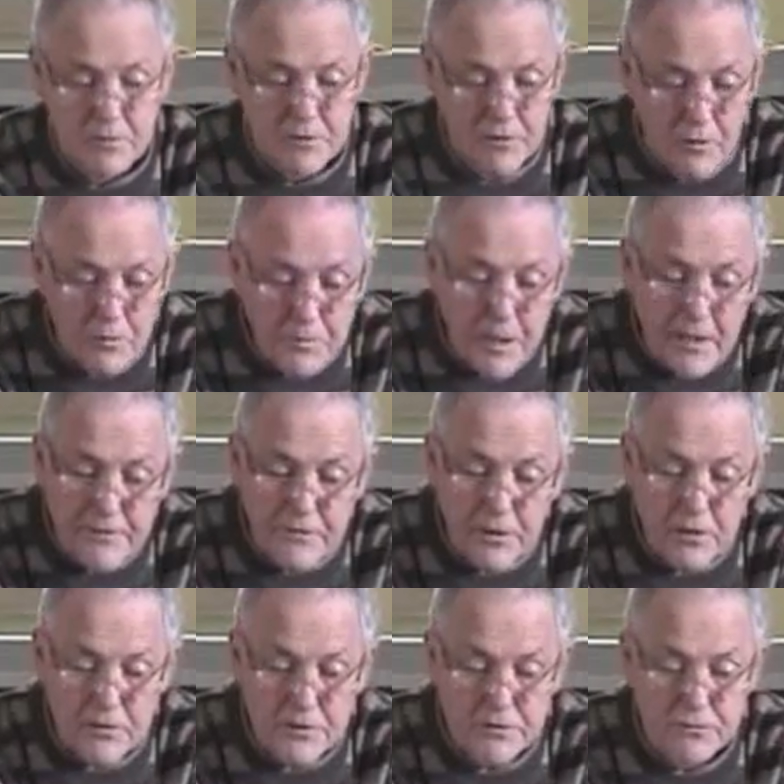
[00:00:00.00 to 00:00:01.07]
but not by
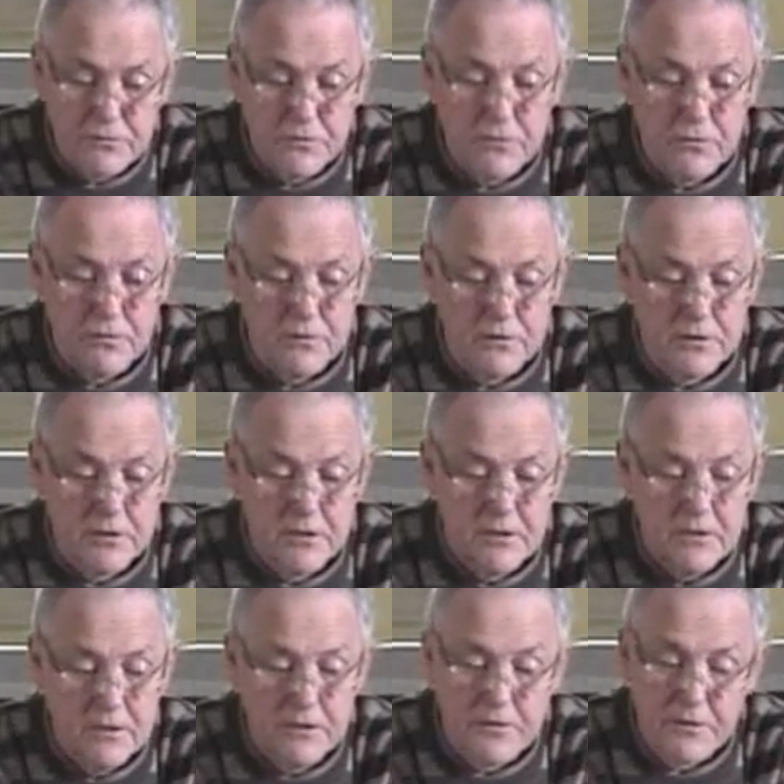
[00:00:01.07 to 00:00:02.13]
following the rules
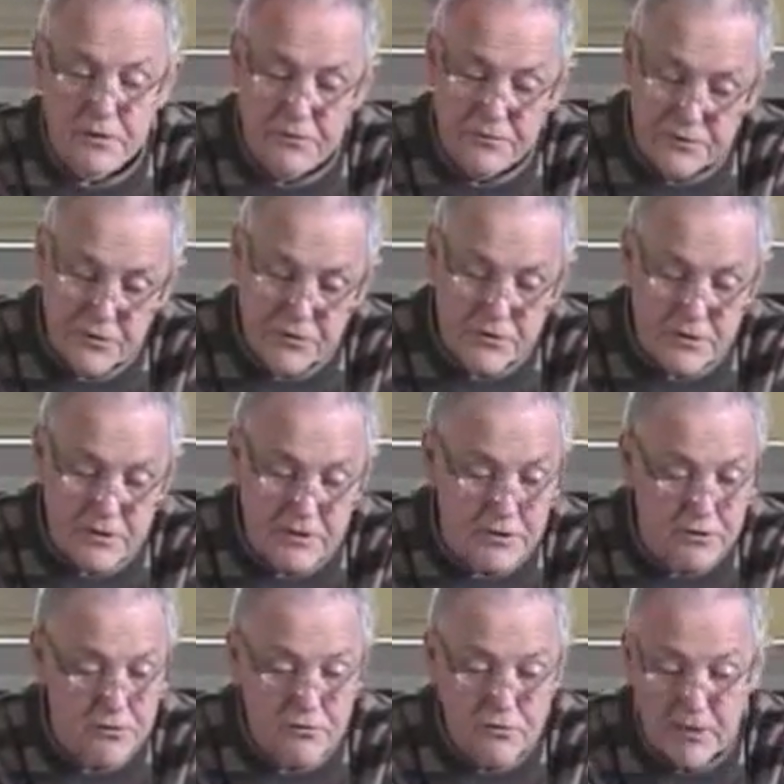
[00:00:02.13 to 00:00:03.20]
of the
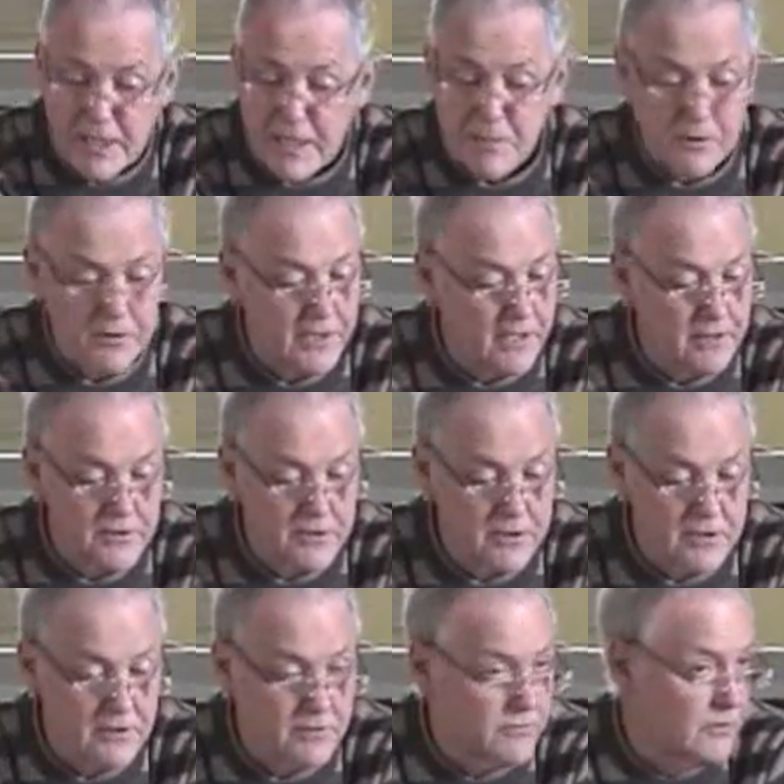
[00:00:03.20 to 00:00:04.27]
Confucianists or anybody
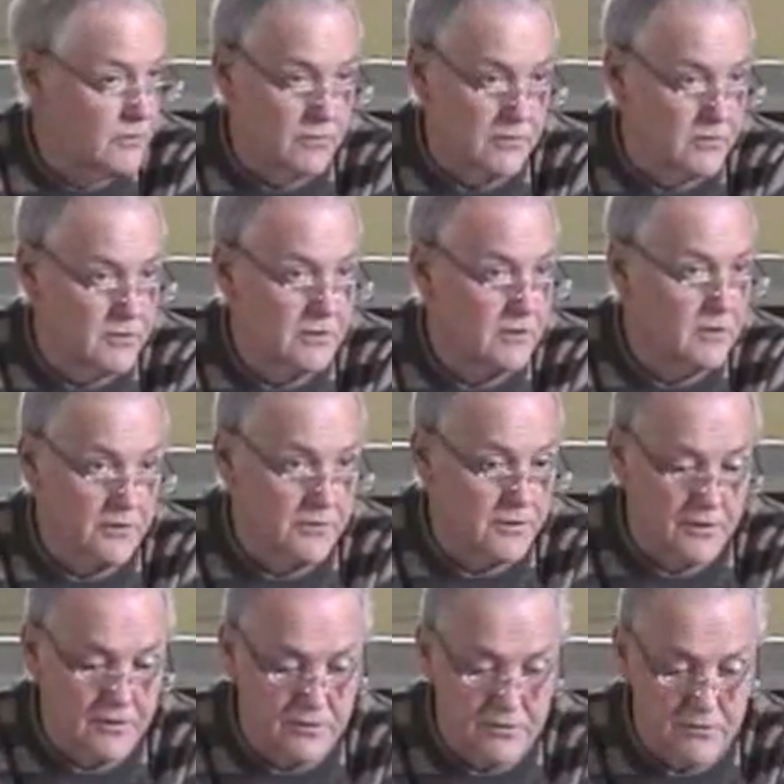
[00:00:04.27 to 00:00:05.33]
else's rules
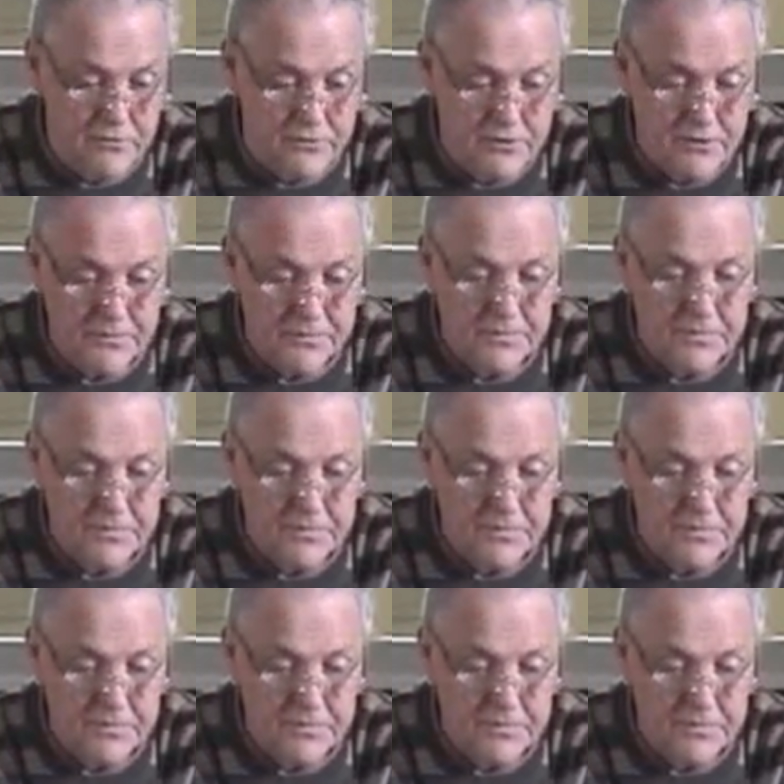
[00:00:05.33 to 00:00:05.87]
other than yours.